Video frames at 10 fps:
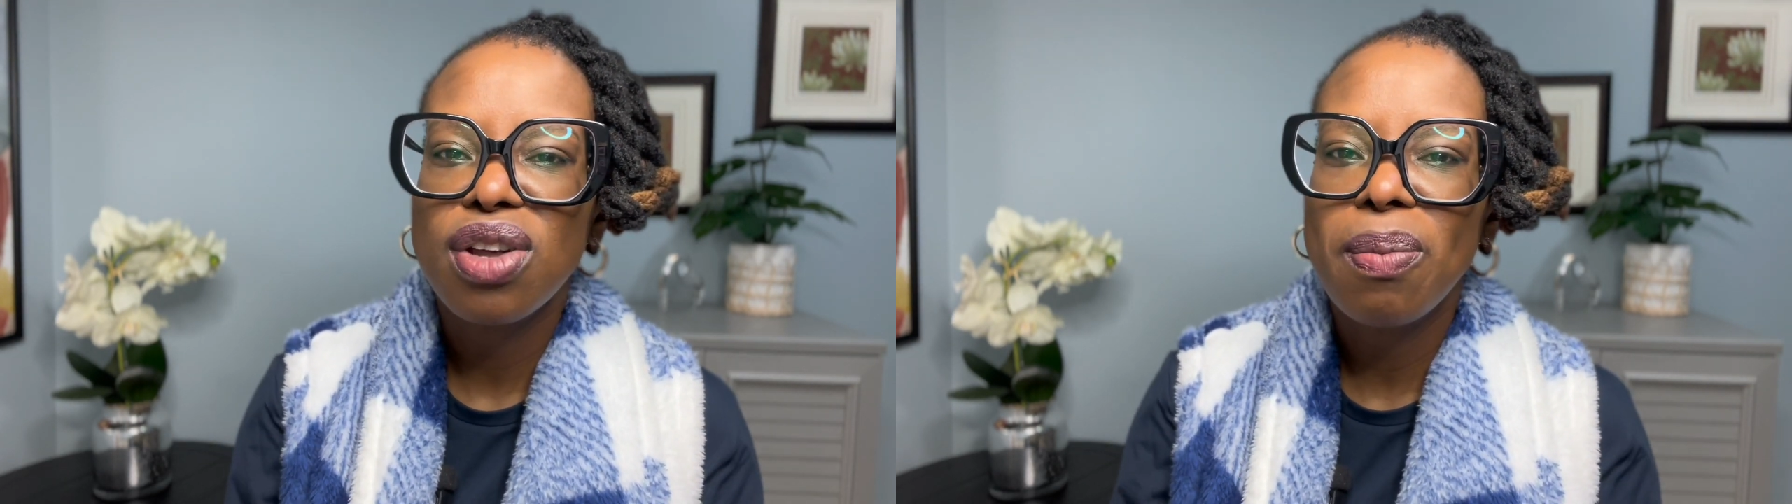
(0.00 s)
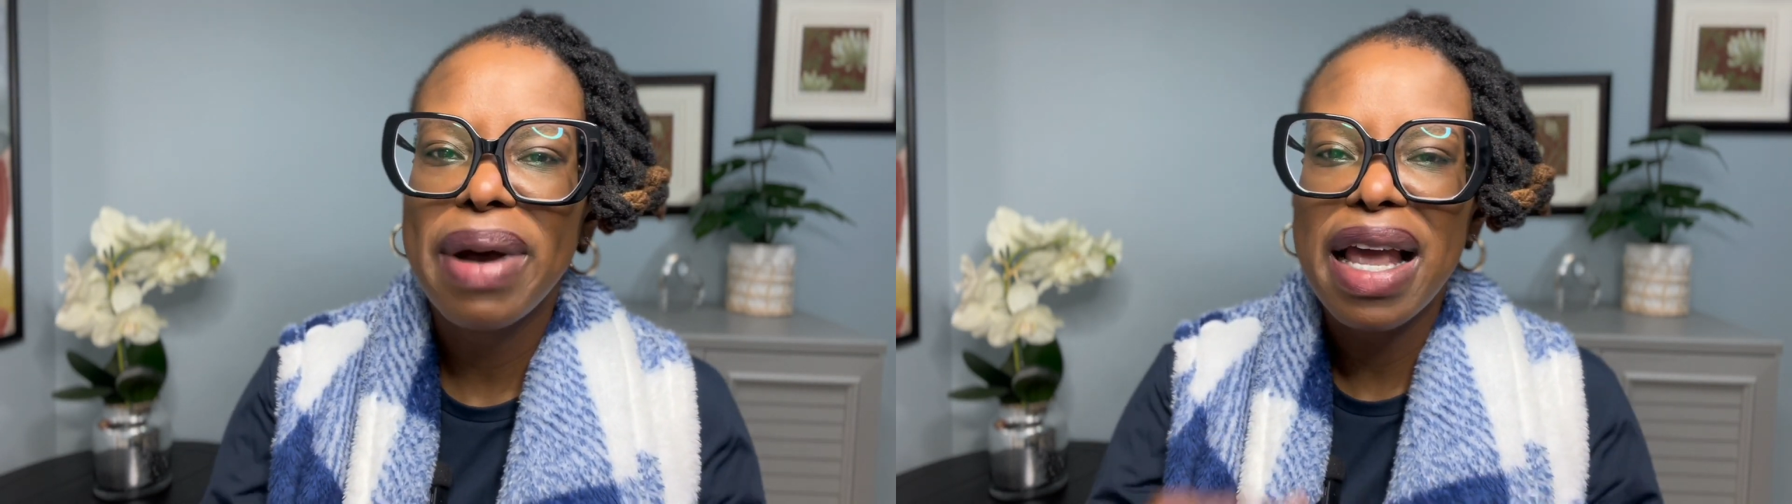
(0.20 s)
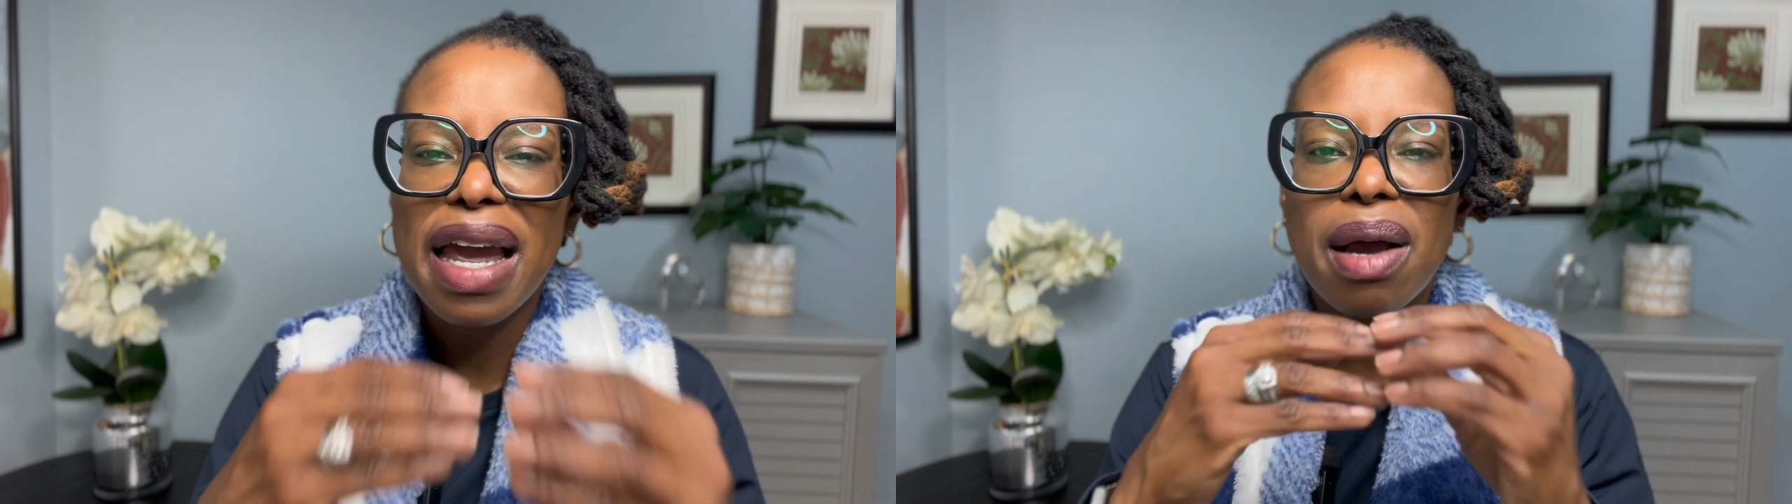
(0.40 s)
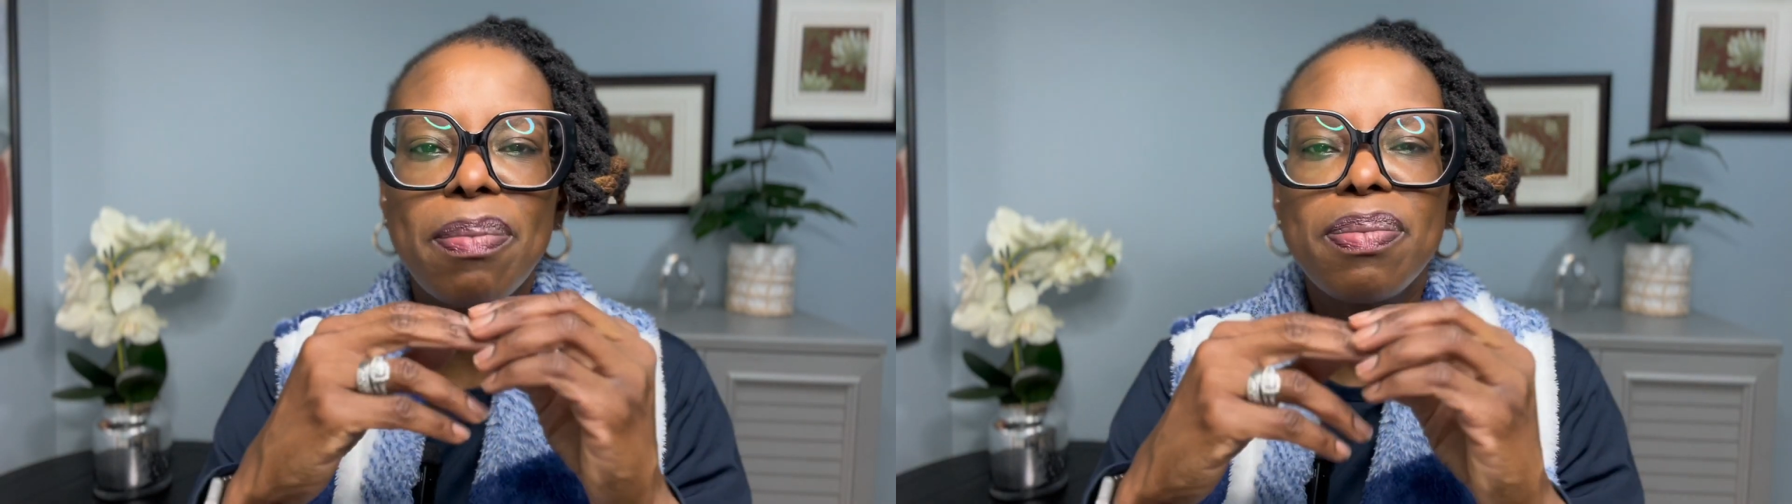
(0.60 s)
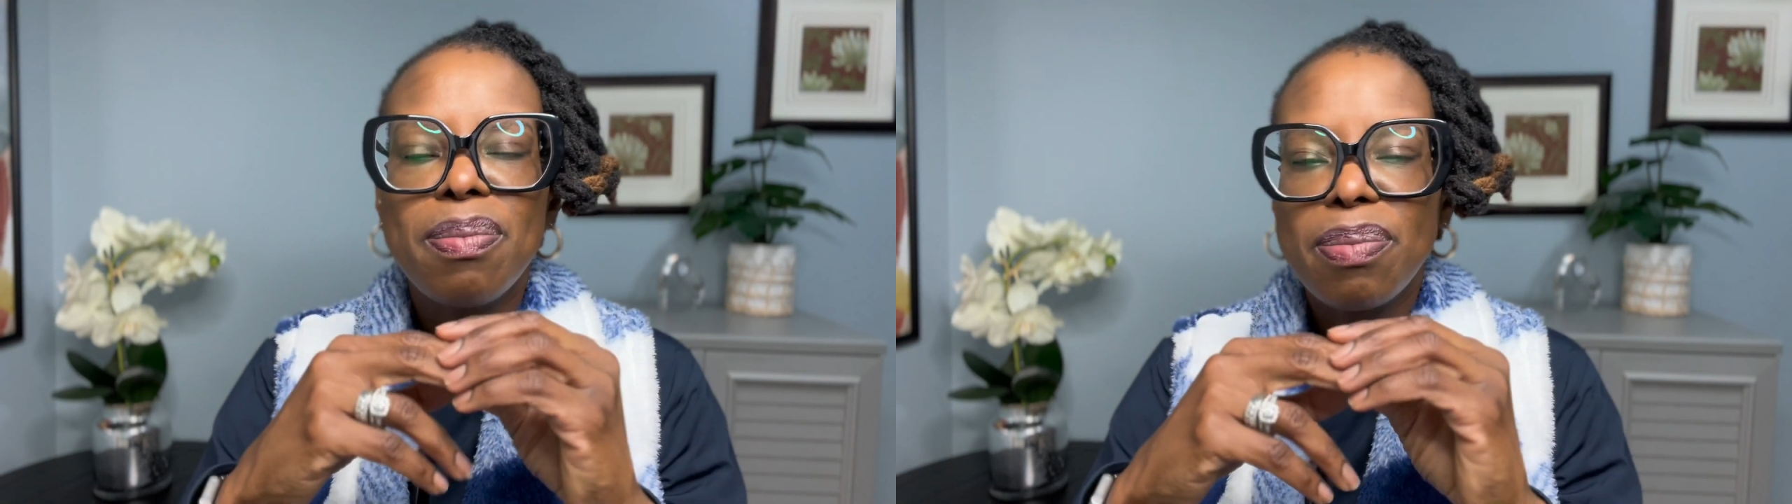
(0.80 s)
they'll buy like a
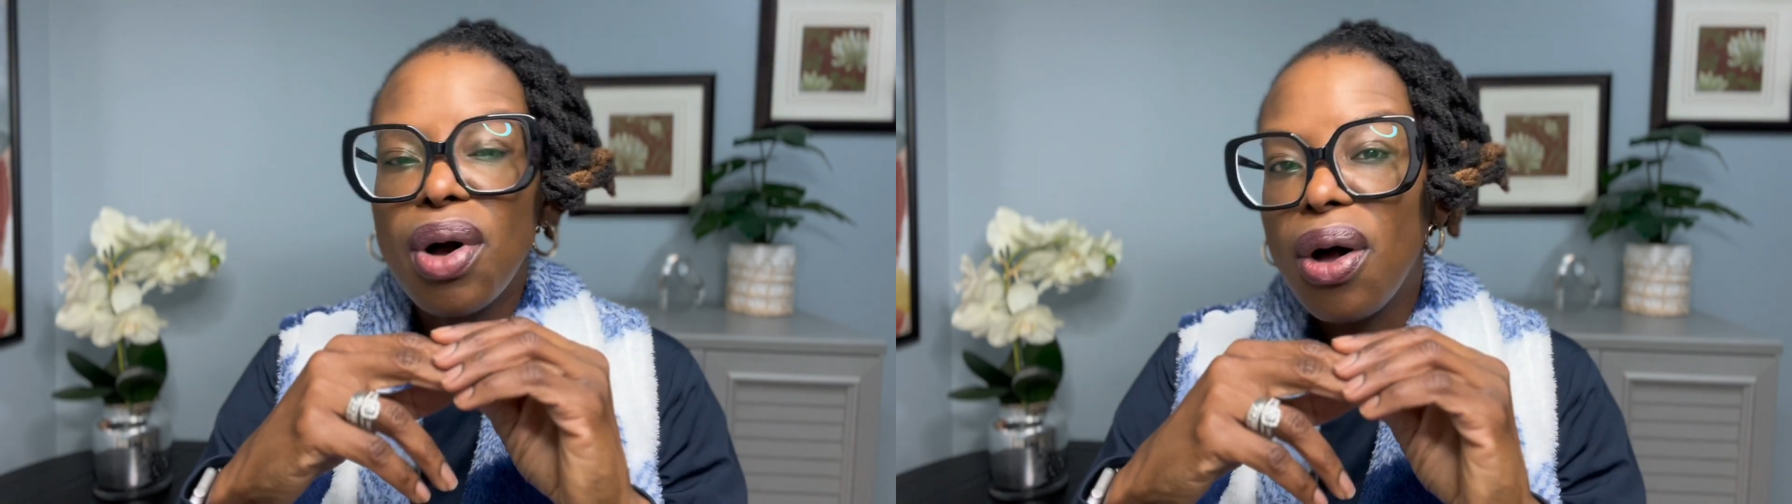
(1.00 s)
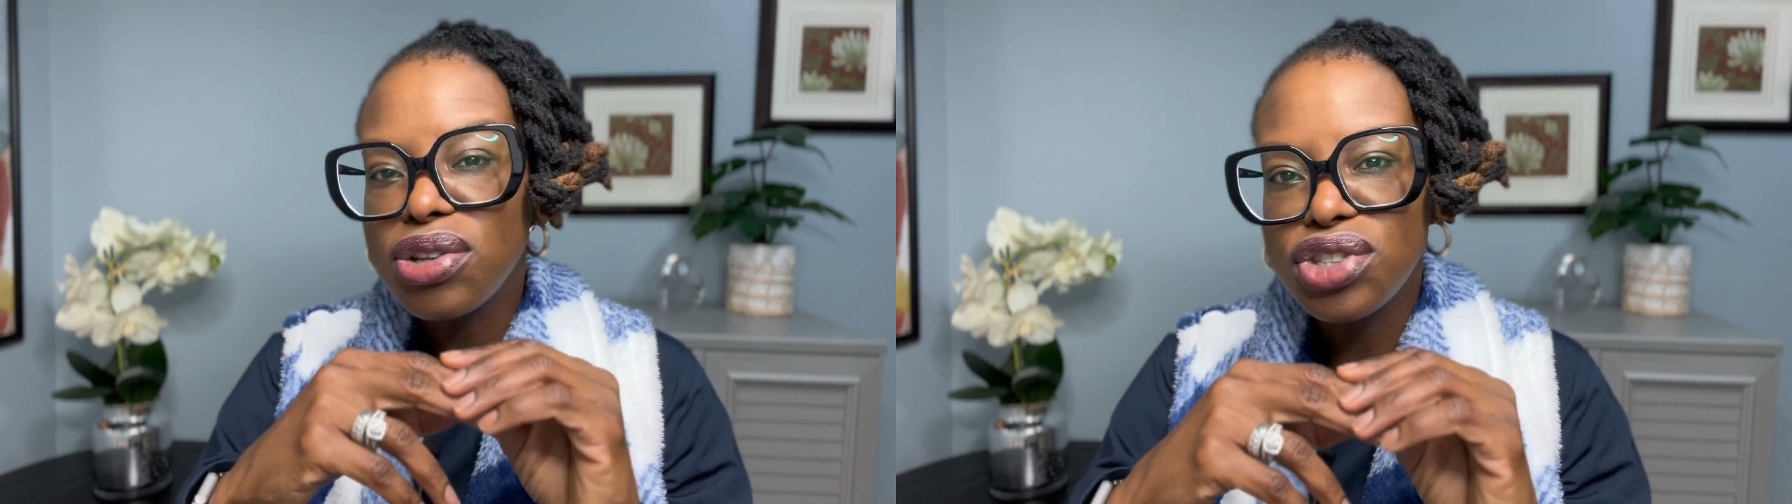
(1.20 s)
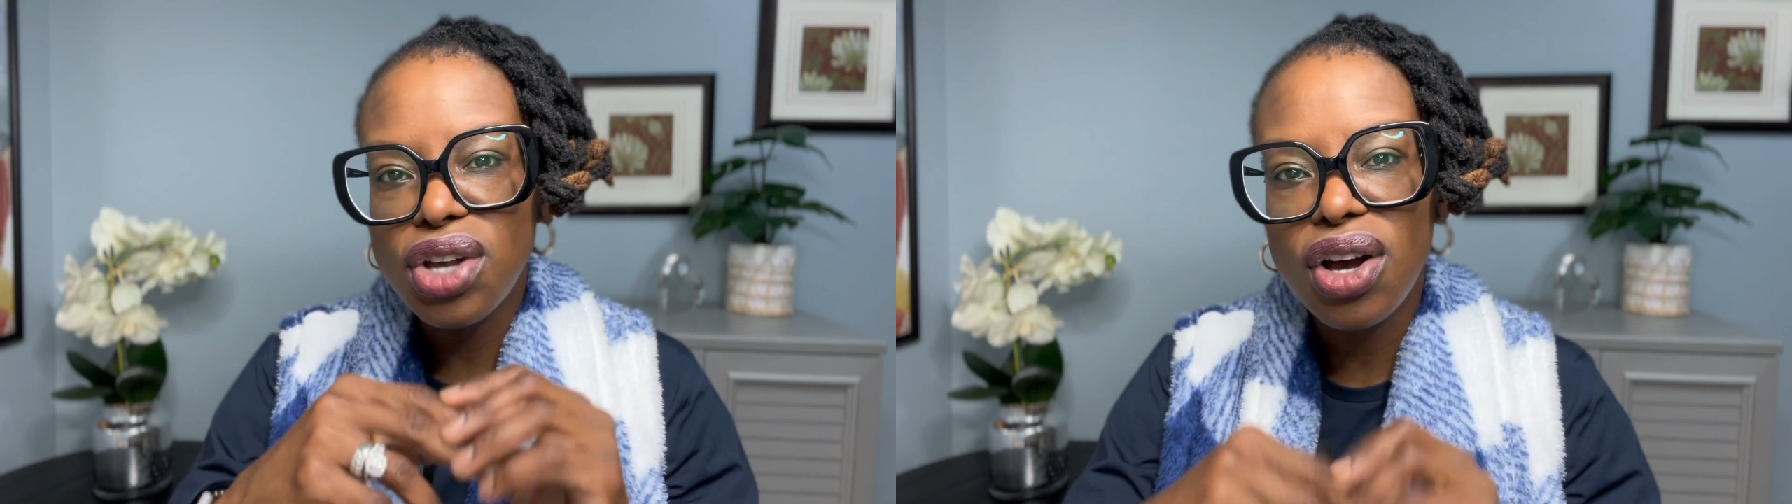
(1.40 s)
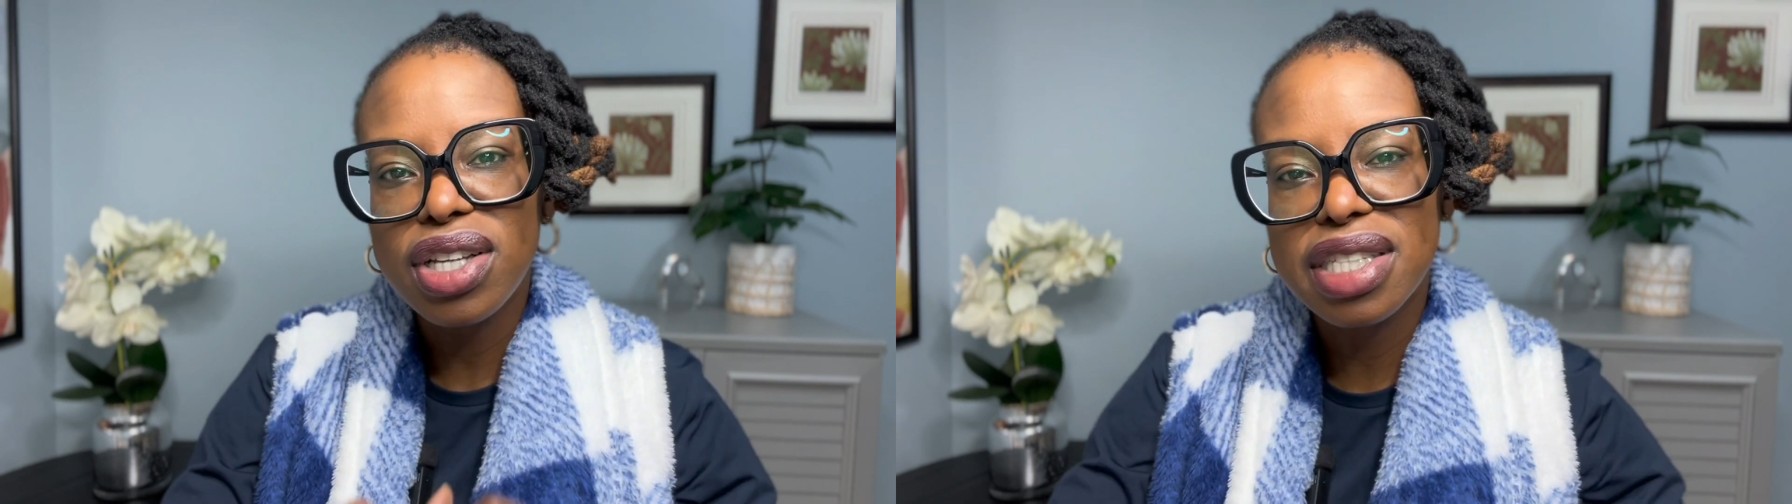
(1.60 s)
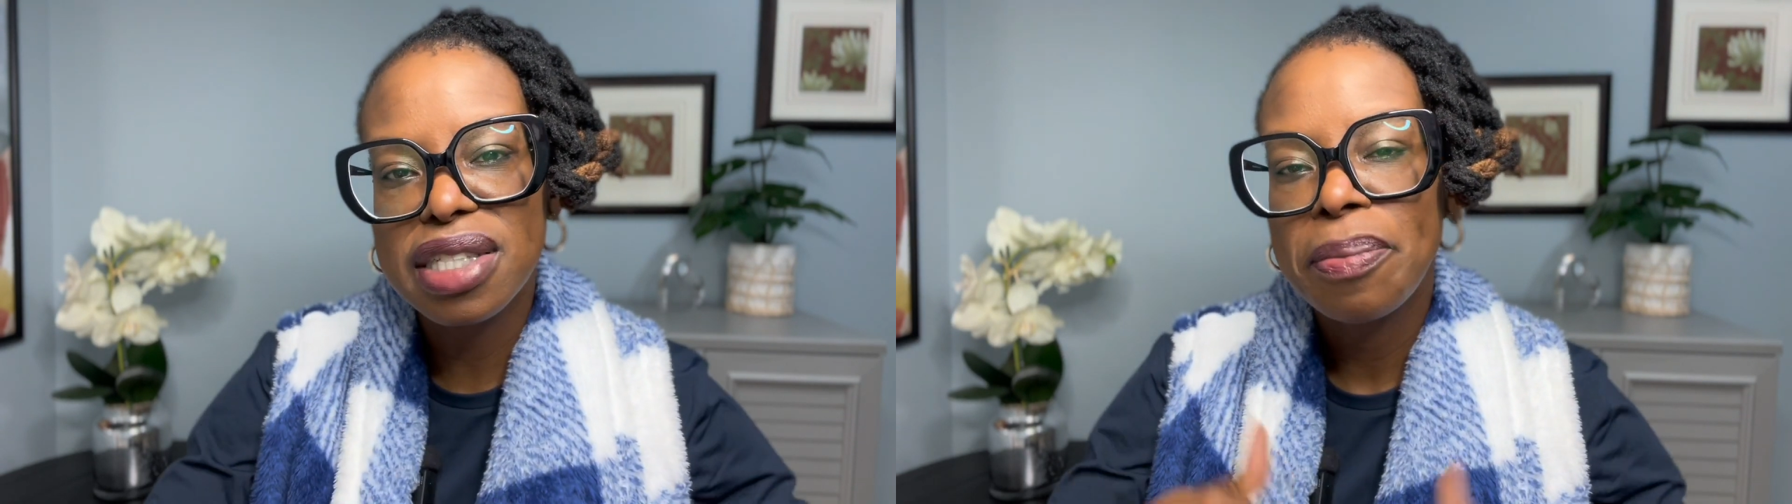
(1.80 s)
pulse
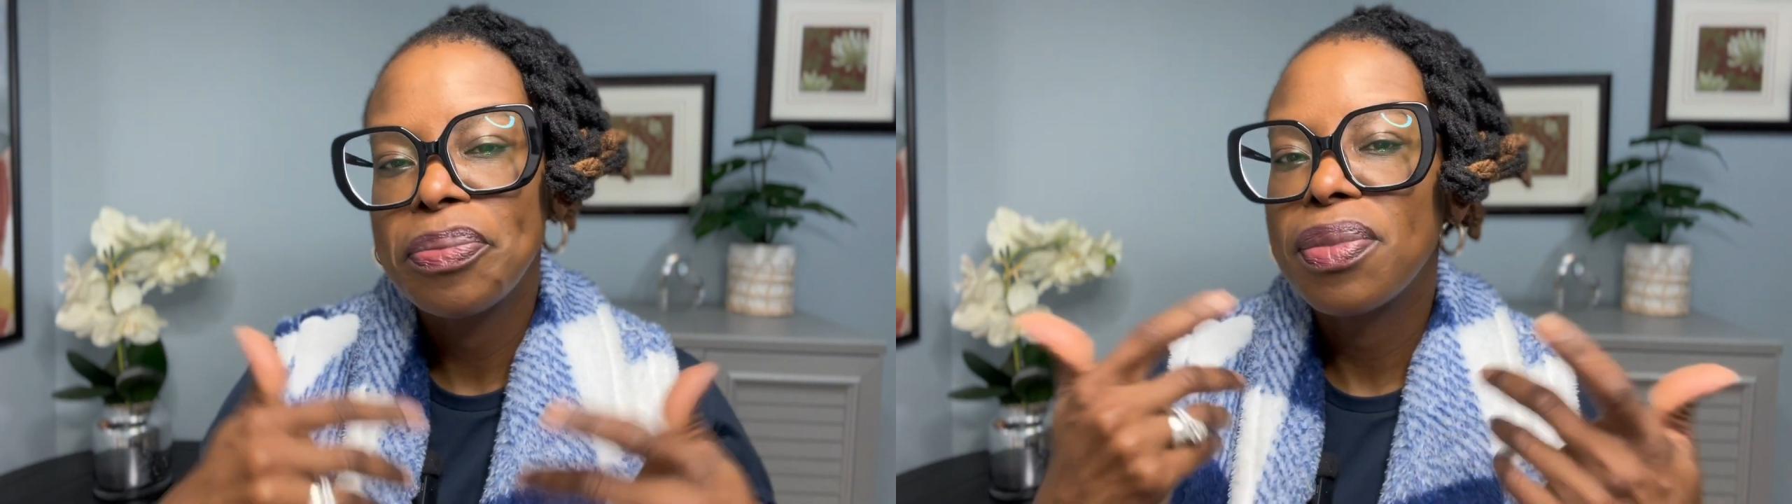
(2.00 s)
ox